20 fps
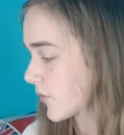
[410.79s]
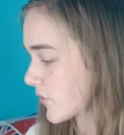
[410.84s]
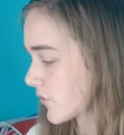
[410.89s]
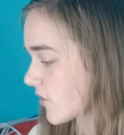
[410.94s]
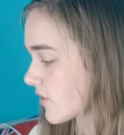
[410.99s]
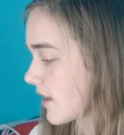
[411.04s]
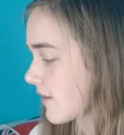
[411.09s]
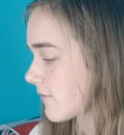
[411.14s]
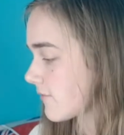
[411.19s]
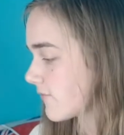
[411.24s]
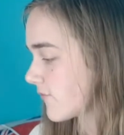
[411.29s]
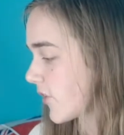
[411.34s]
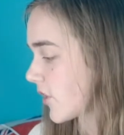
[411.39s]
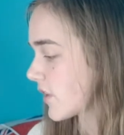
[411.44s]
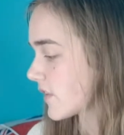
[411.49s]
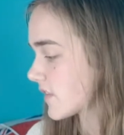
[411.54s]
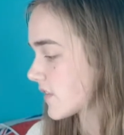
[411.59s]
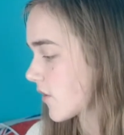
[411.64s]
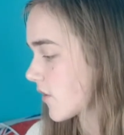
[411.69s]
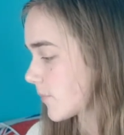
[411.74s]
So that
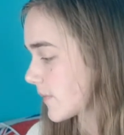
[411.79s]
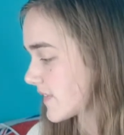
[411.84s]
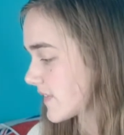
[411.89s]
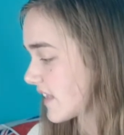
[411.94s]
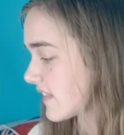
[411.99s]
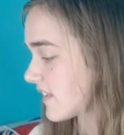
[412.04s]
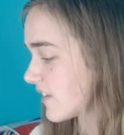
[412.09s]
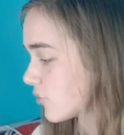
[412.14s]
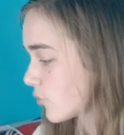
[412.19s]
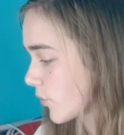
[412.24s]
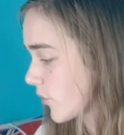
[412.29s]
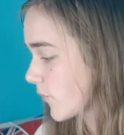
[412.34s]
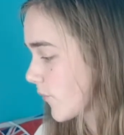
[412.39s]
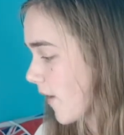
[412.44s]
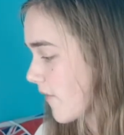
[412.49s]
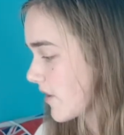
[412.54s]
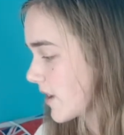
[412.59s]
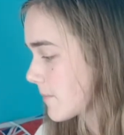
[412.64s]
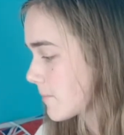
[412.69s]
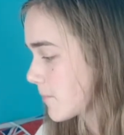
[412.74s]
first serve percentage was
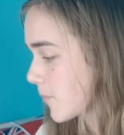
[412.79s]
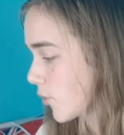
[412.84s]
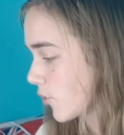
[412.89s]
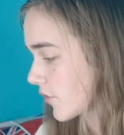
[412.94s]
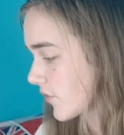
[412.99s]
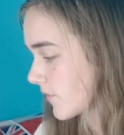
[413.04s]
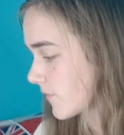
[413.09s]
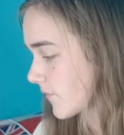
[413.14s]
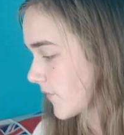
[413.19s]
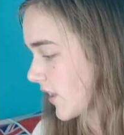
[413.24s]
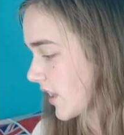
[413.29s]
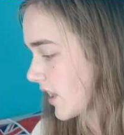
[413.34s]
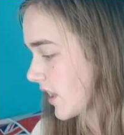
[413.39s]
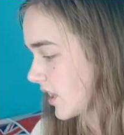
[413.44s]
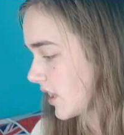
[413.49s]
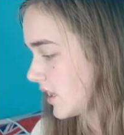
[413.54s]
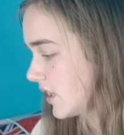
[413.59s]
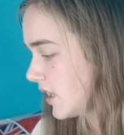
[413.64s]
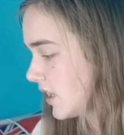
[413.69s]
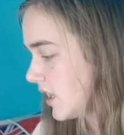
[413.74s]
very important for her.